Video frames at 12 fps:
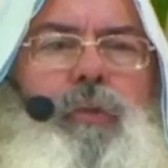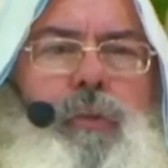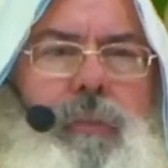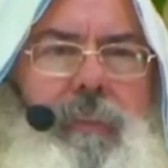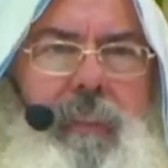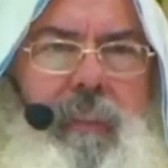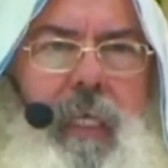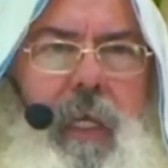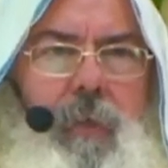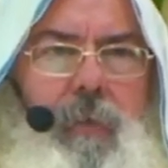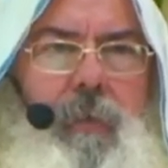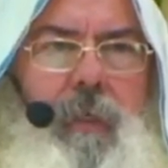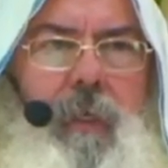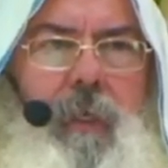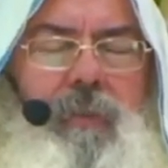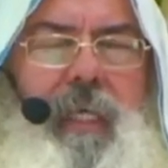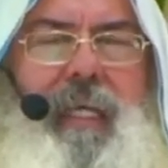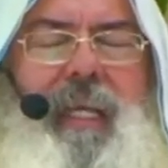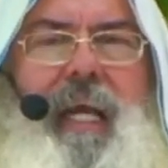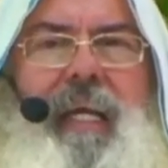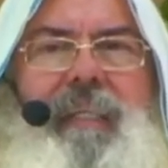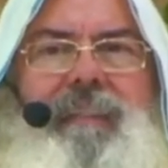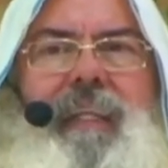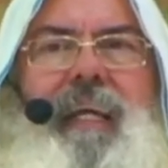the biggest happiness for me since
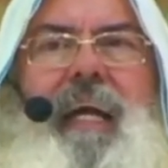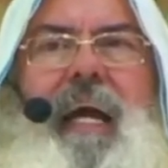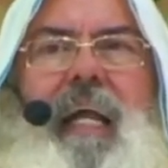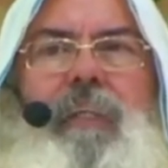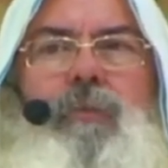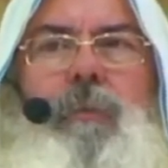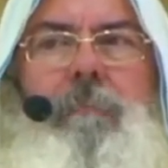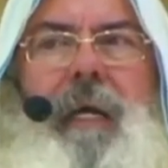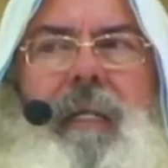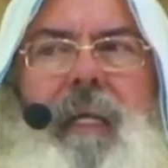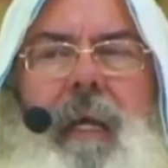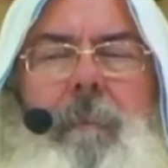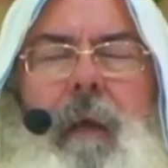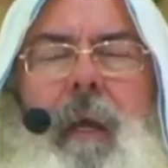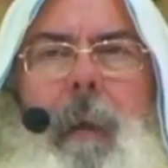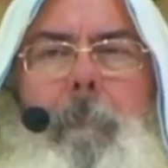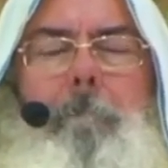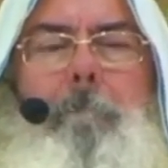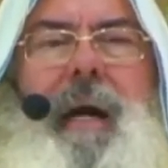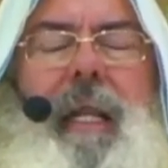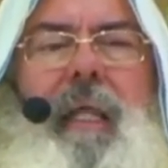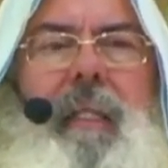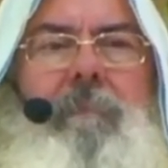I was young, since I was a child,